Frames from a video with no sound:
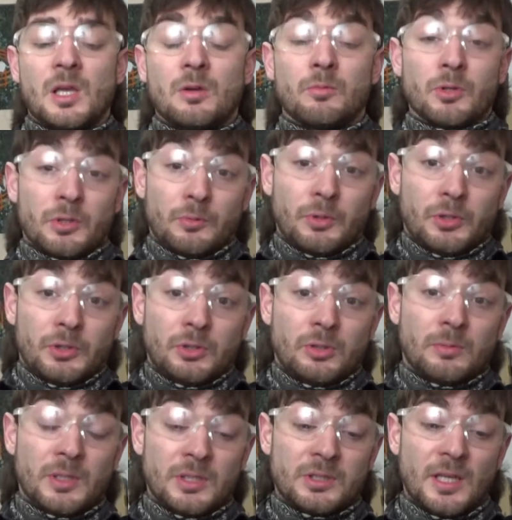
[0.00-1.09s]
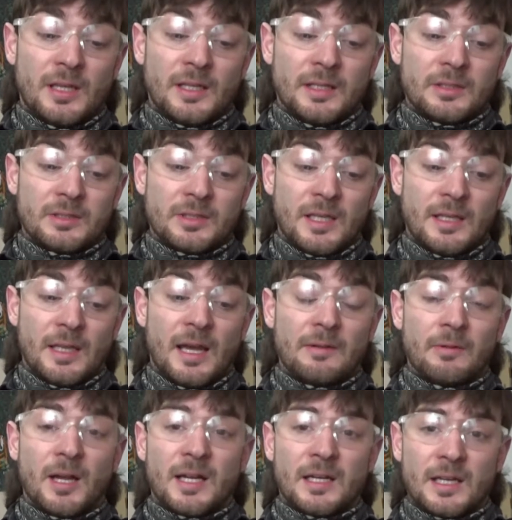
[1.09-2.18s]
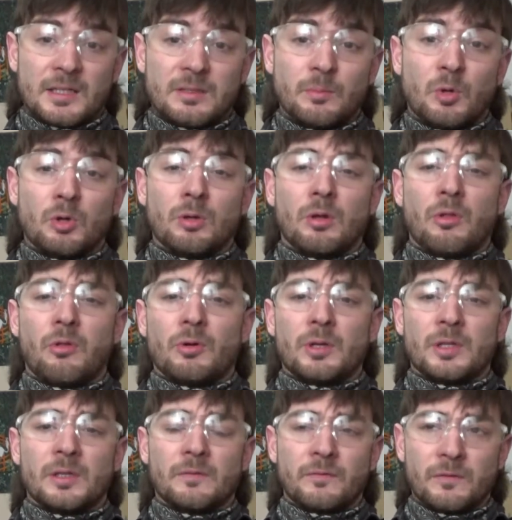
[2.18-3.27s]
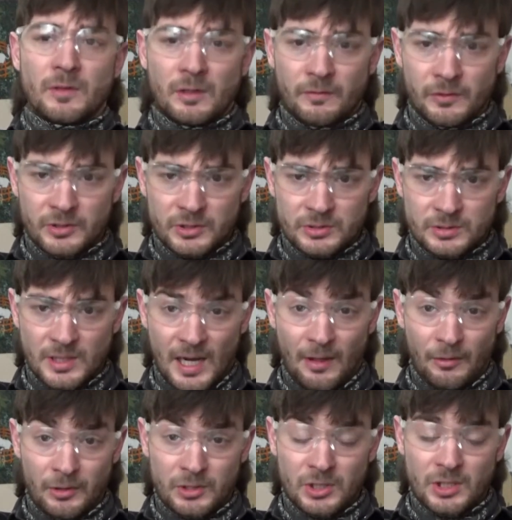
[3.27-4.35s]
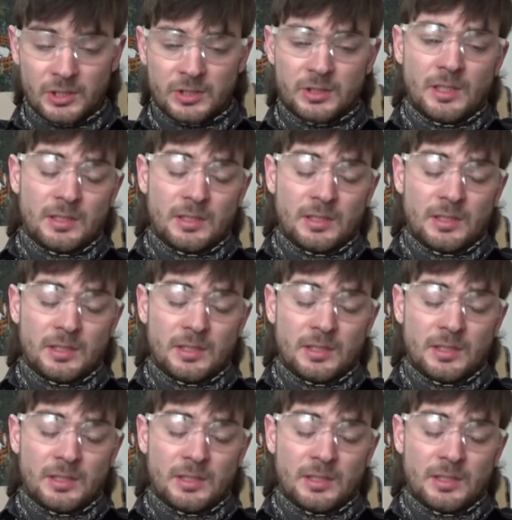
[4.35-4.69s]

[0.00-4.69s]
what you're really doing when you say that is saying, I recognize the moral authority of the Catholic Church.